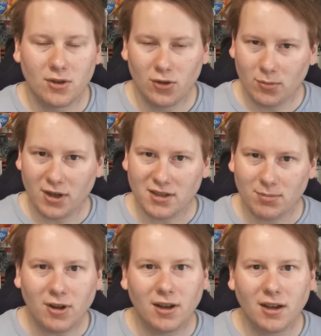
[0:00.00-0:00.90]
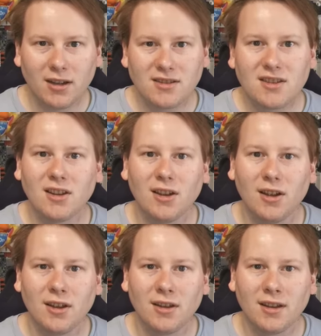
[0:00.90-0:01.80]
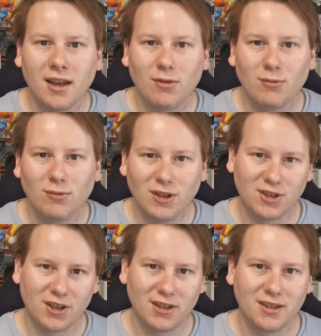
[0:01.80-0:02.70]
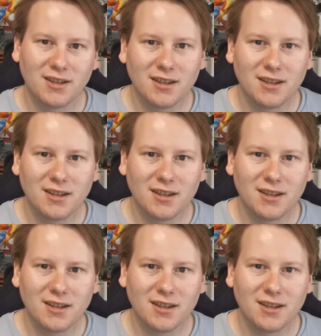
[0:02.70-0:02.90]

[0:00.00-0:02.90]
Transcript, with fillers: cue my surprise to learn that Russia